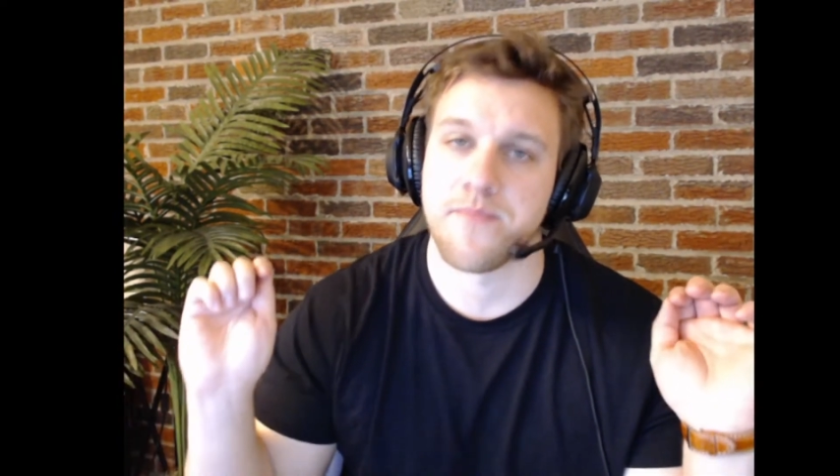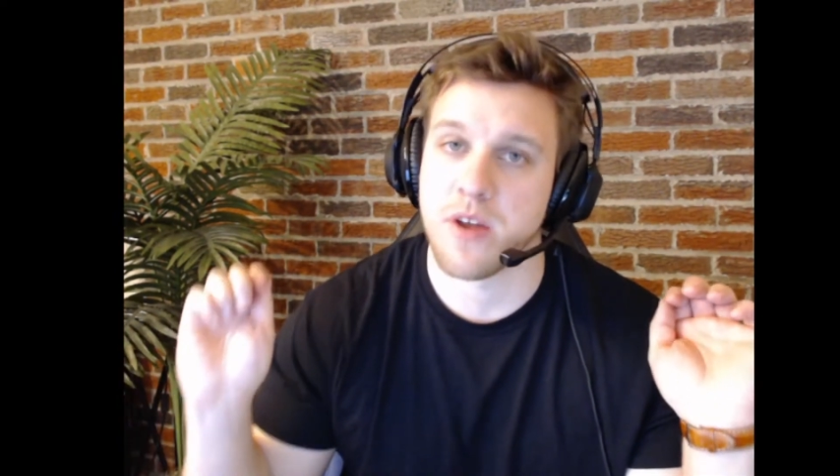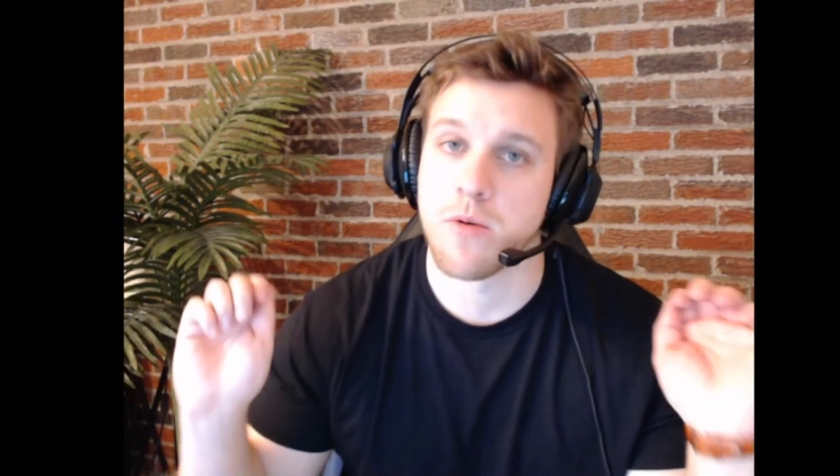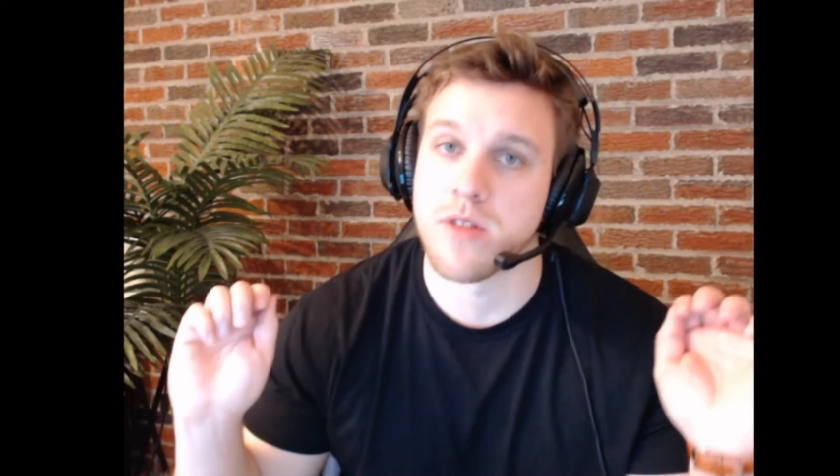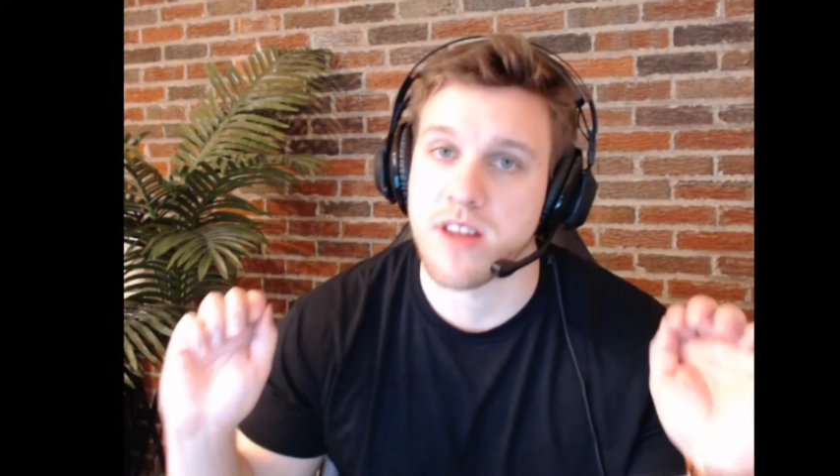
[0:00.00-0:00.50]

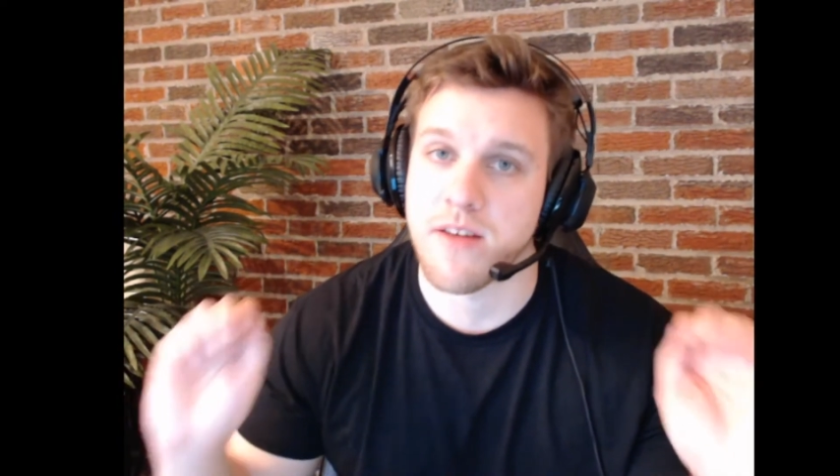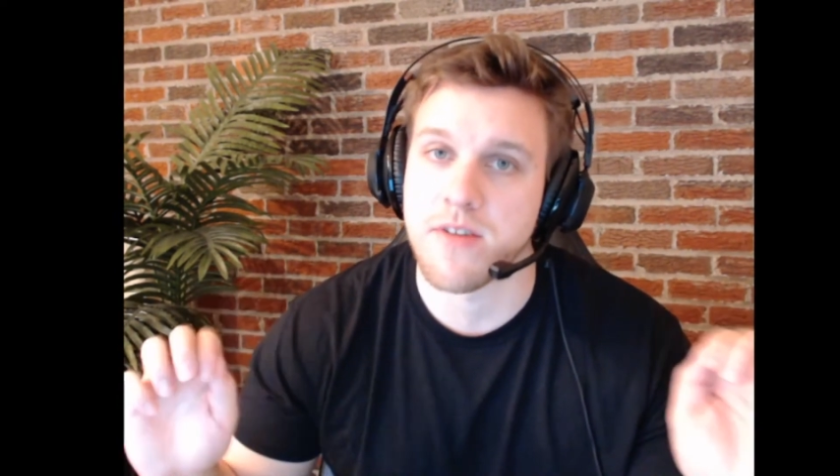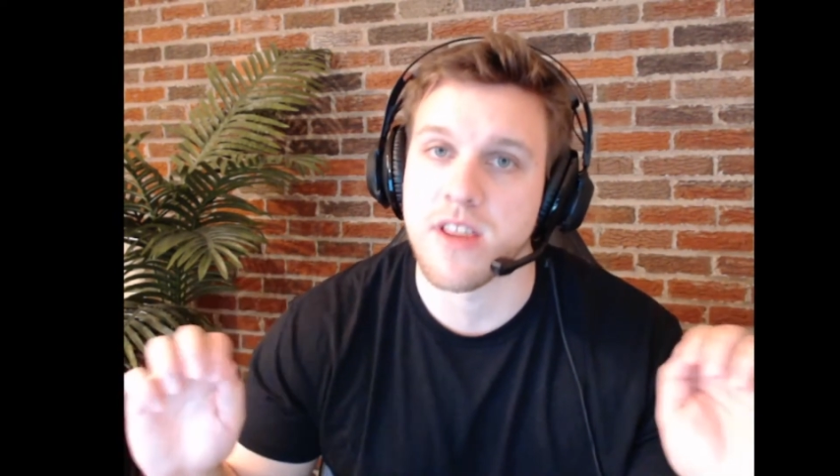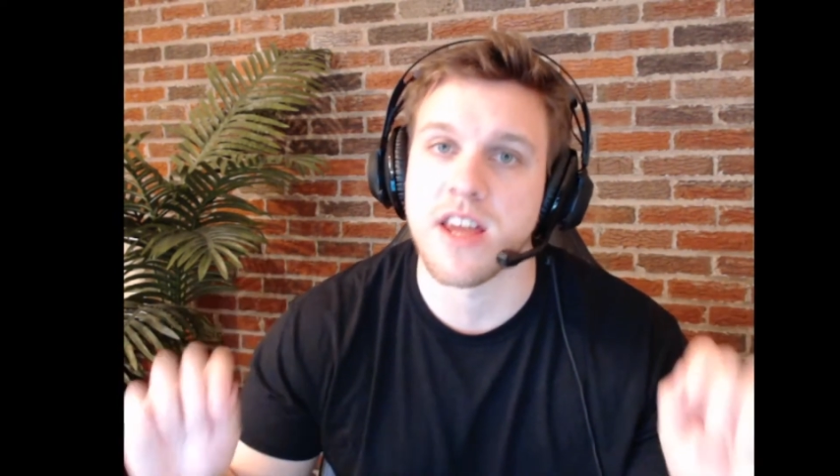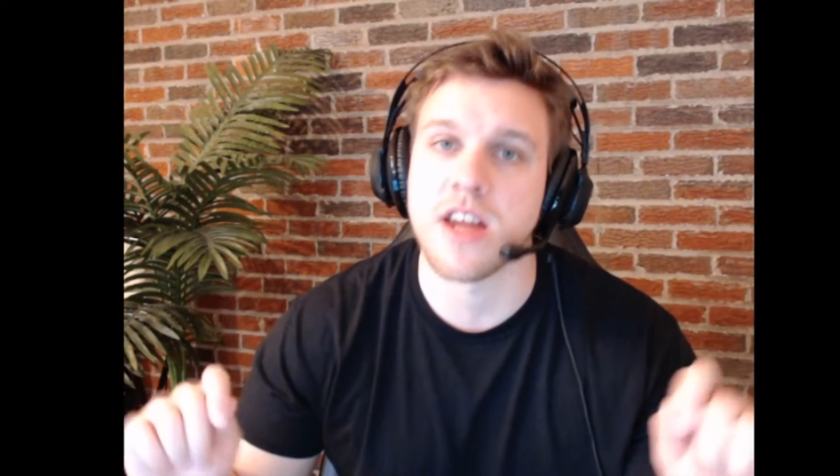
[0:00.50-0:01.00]
It will
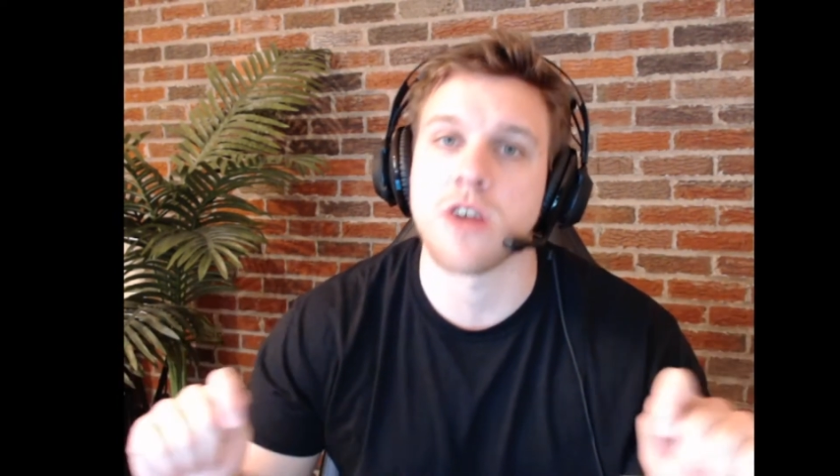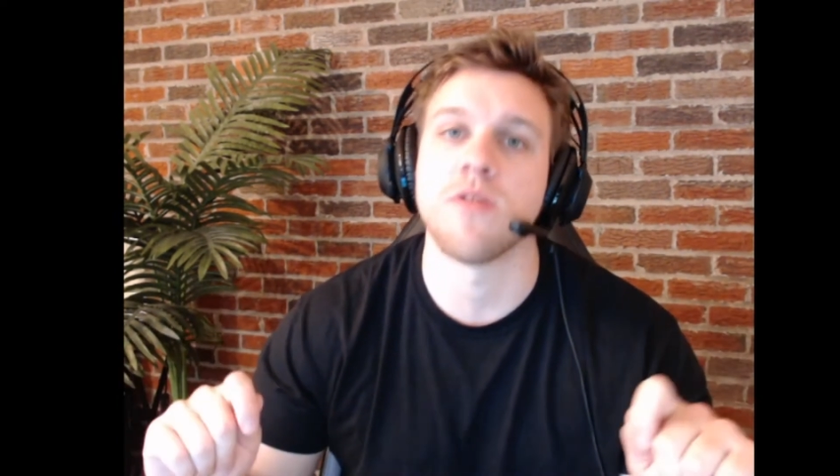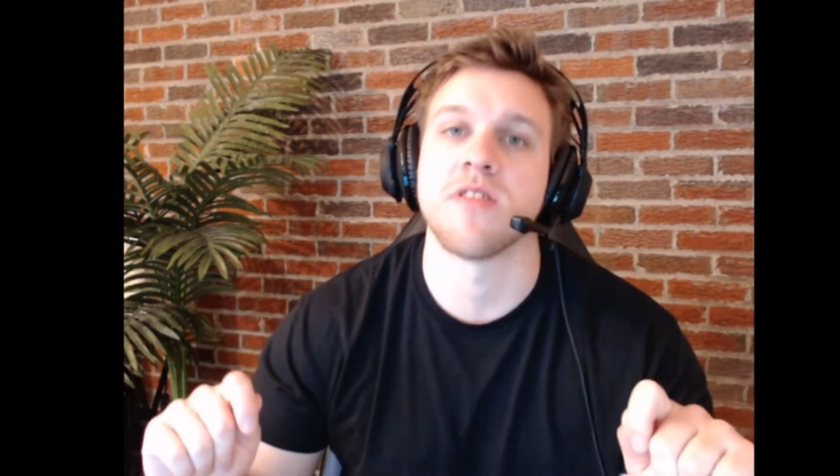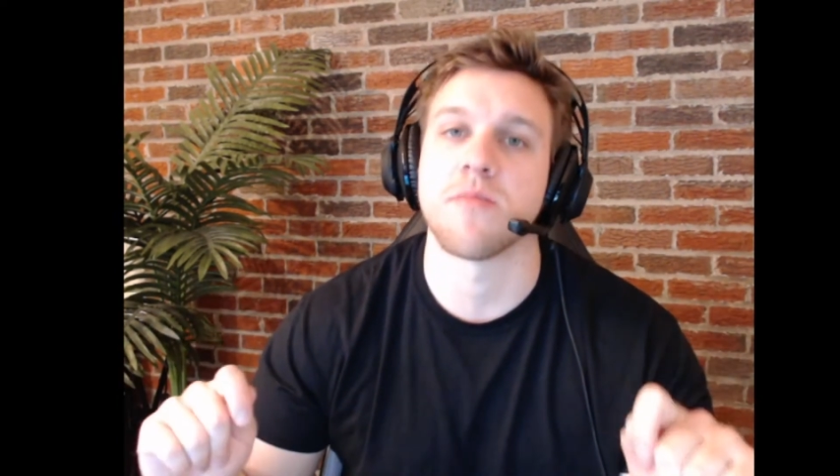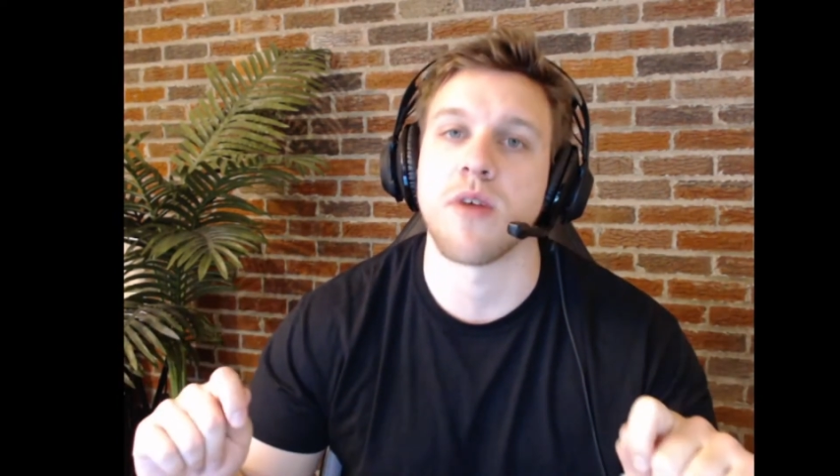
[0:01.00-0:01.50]
definitely
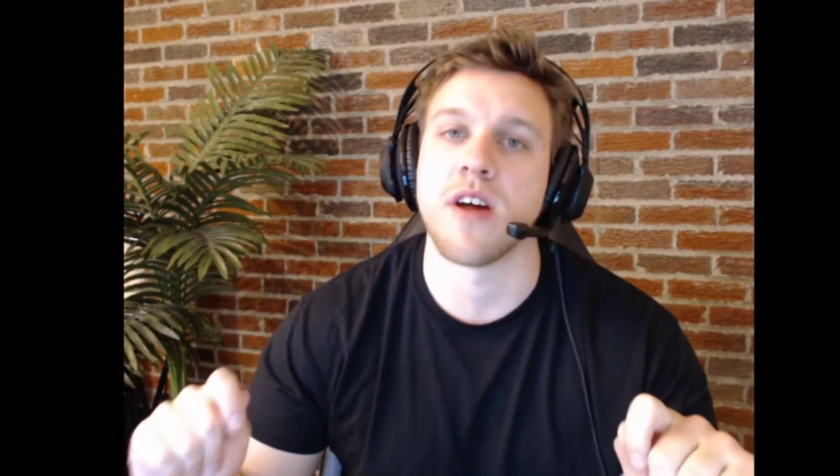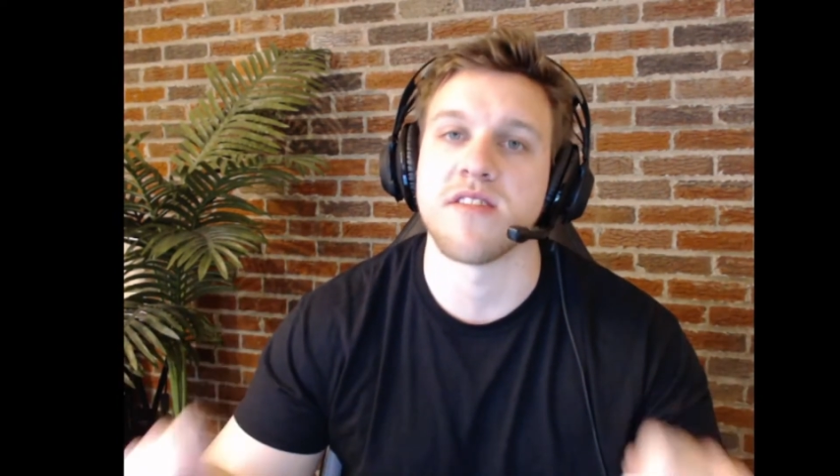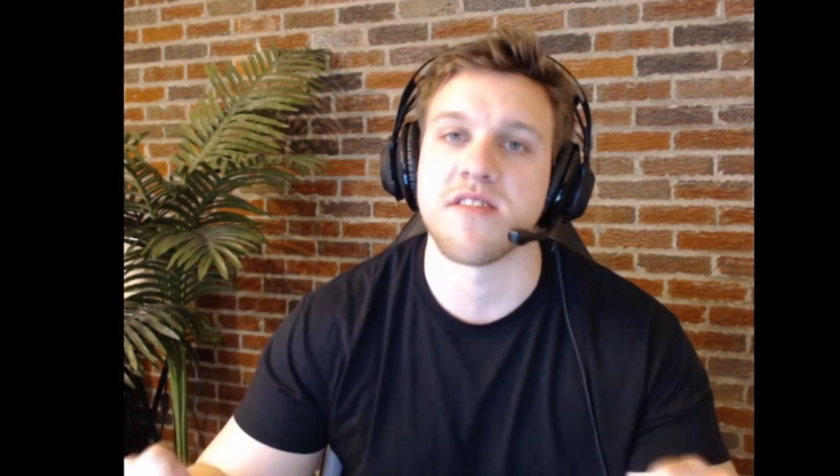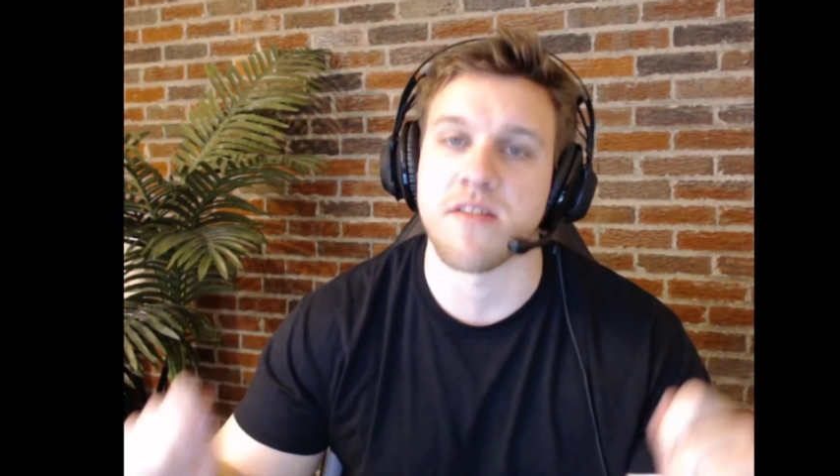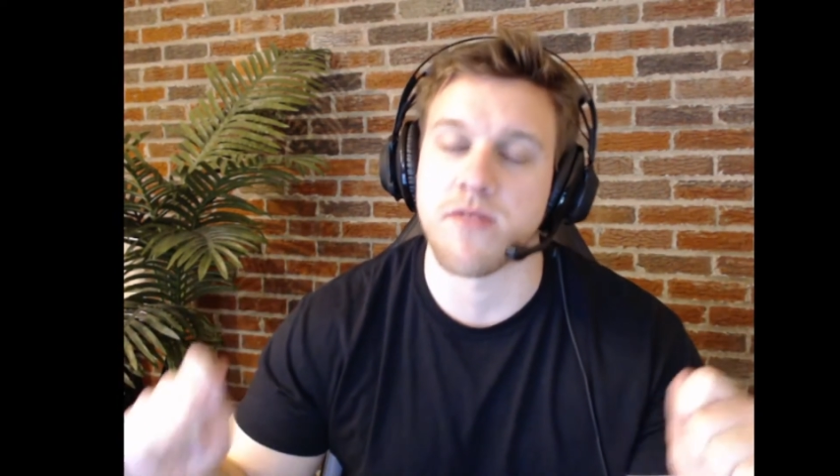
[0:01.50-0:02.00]
increase the
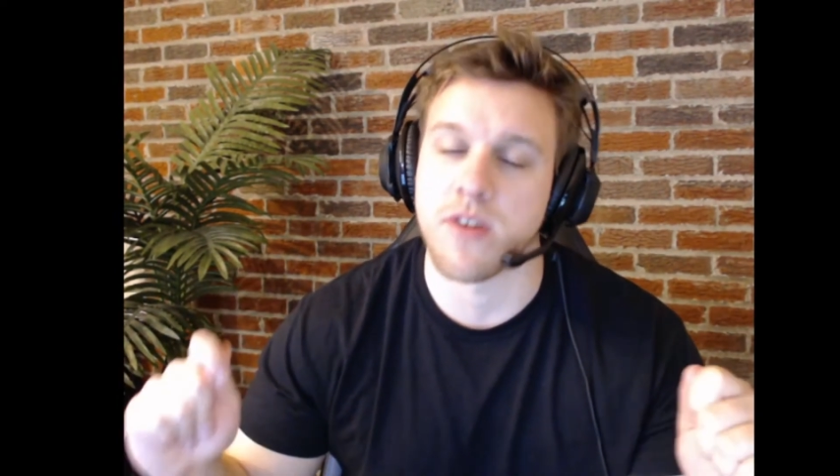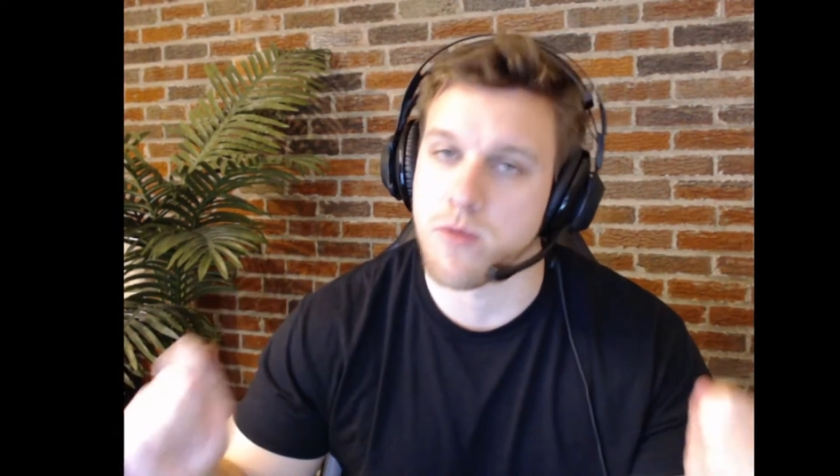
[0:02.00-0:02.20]
prices of the